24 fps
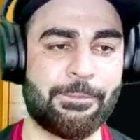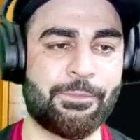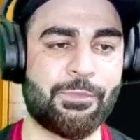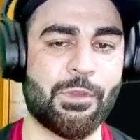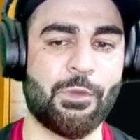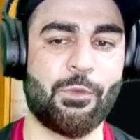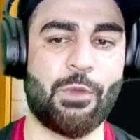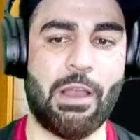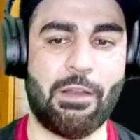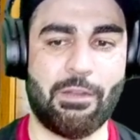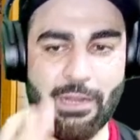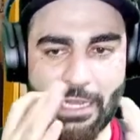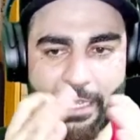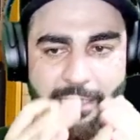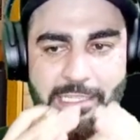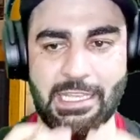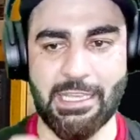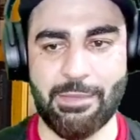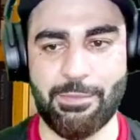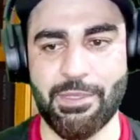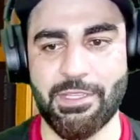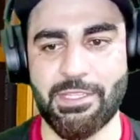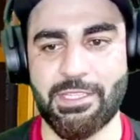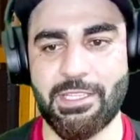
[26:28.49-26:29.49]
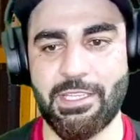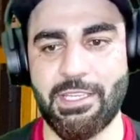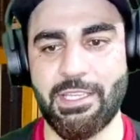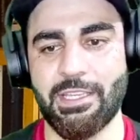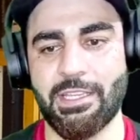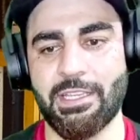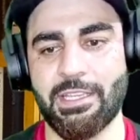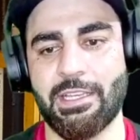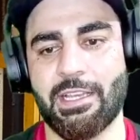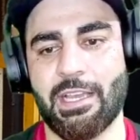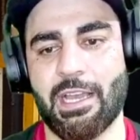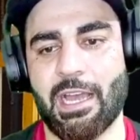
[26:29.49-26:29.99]
We have class ABC,
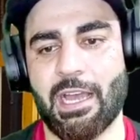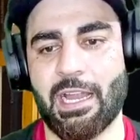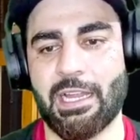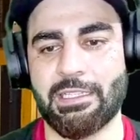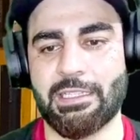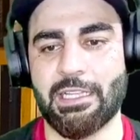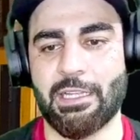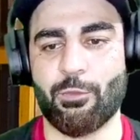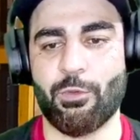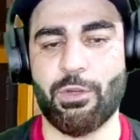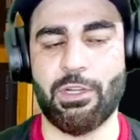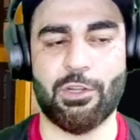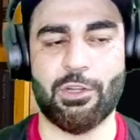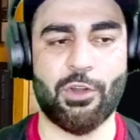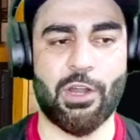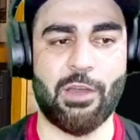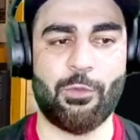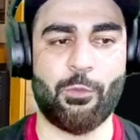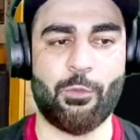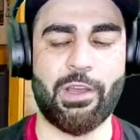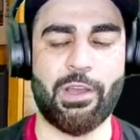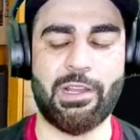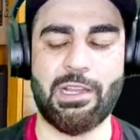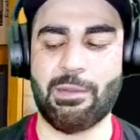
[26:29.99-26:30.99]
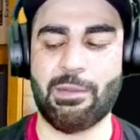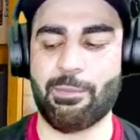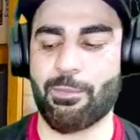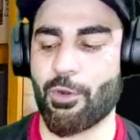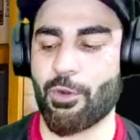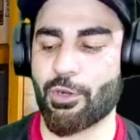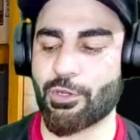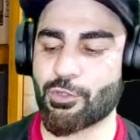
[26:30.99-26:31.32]
and then we'll draw a Voilin plot.